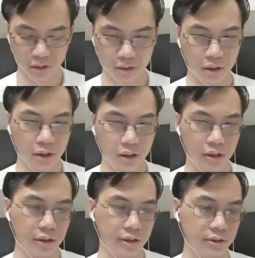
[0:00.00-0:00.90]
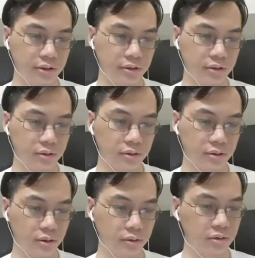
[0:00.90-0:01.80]
uh,
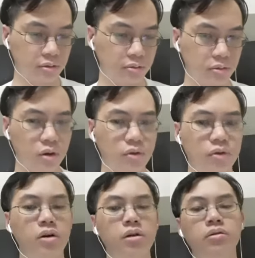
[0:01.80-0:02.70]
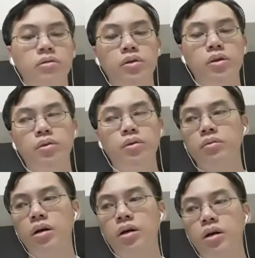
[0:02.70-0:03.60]
so overall you know
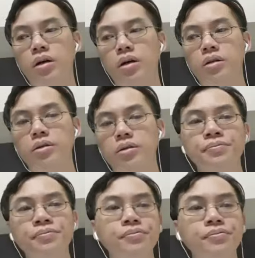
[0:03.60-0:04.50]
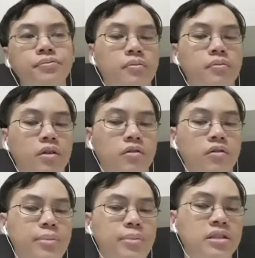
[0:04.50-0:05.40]
uh,
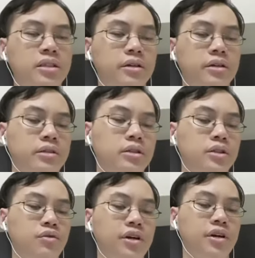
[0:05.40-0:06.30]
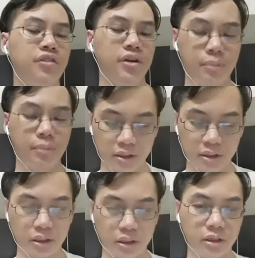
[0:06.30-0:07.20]
very basic it's still very very
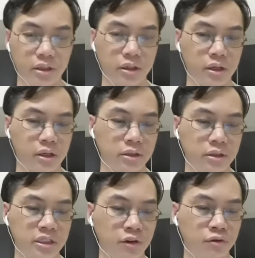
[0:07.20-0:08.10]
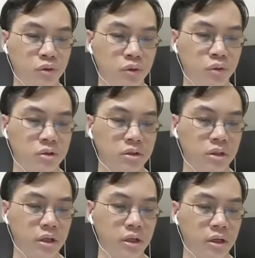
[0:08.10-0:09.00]
basic uh, set of rules
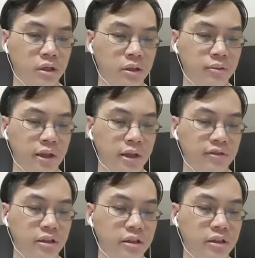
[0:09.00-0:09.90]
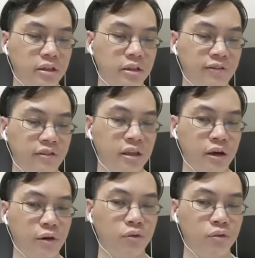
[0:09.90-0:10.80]
uh, definitely definitely
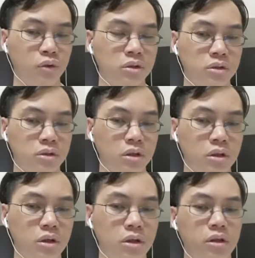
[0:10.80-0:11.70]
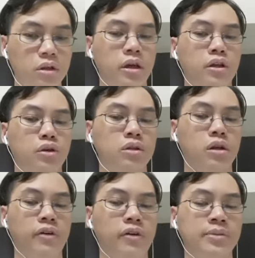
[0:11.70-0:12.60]
can use can use a lot
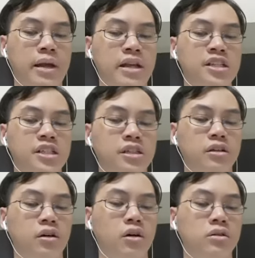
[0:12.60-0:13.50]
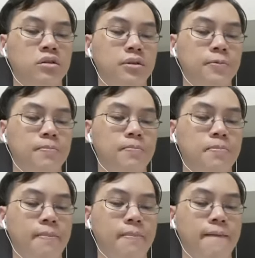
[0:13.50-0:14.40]
of expansion on
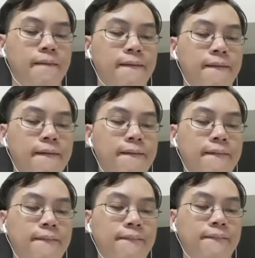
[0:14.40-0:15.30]
uh,